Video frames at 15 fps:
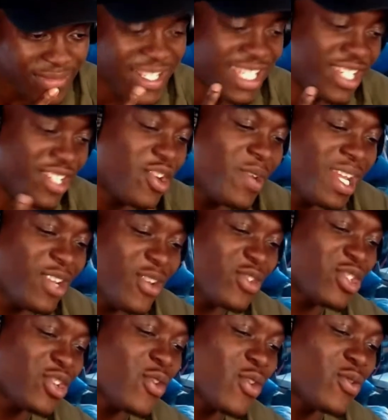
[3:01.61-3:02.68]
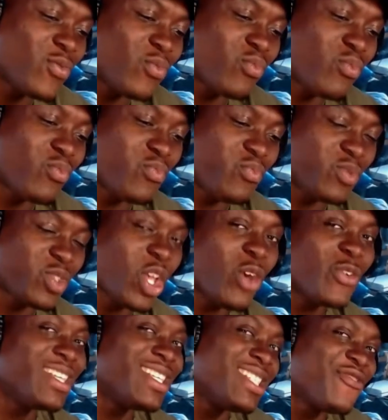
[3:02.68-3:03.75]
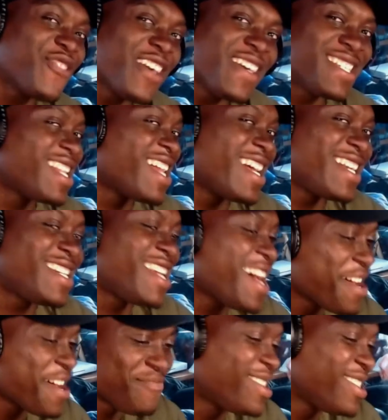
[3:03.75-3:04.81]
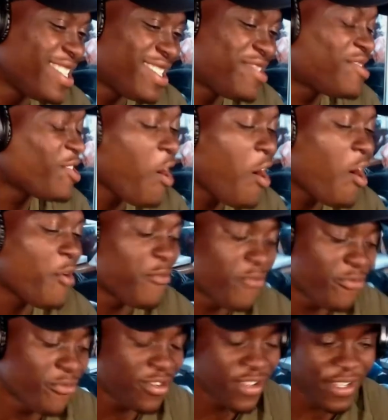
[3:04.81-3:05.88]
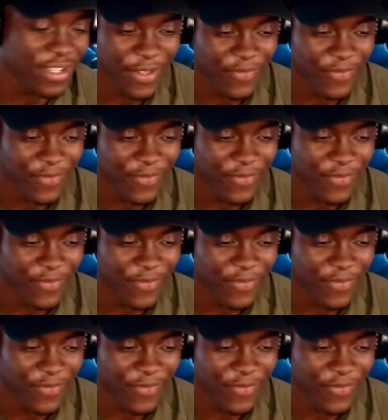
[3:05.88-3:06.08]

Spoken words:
You know when they don't show Toki's face like that? It's tough.